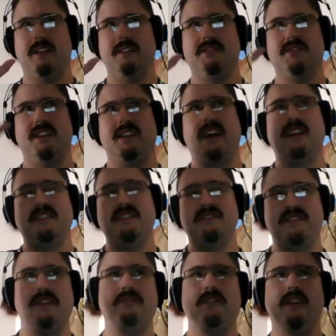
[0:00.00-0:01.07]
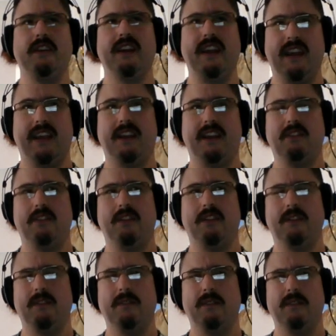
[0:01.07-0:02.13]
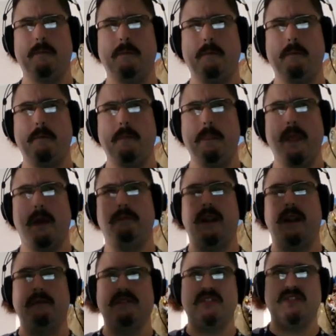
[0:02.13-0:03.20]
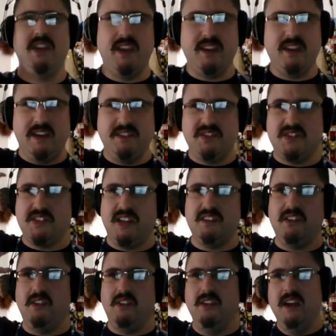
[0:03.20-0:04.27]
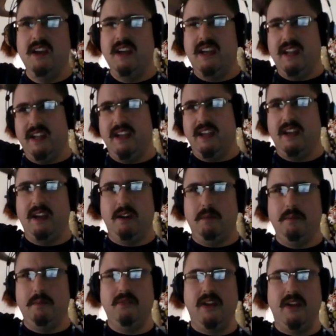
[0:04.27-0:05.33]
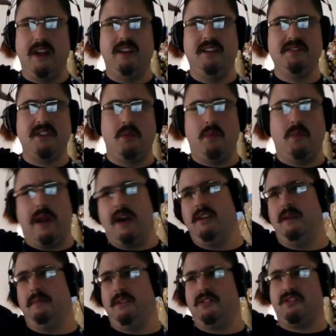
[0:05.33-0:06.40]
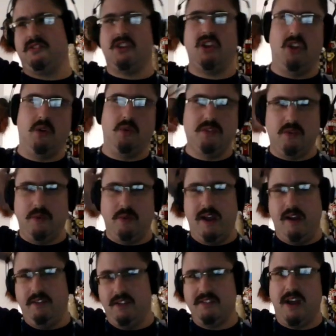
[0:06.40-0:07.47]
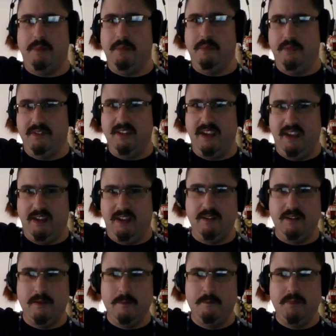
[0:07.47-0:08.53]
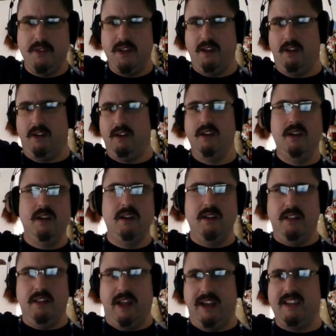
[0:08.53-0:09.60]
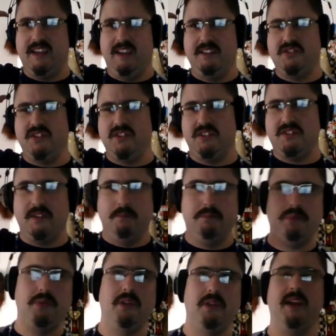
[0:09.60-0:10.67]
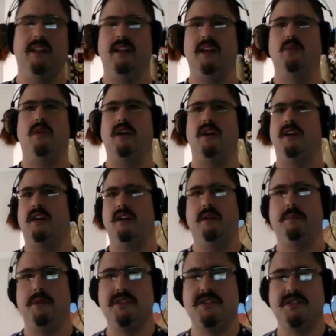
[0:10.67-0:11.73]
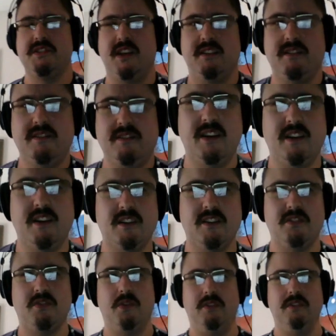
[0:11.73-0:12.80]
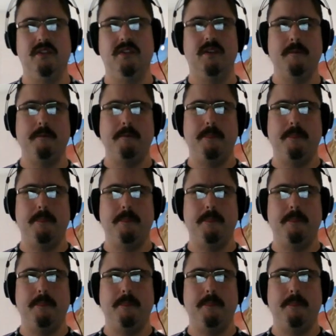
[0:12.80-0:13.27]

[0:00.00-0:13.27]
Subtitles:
can I say? Yeah, he's definitely a handler, but I'm seeing a signal hitting him that is around him and just cloaked around the top of his head here. Like he's just completely 100% controlled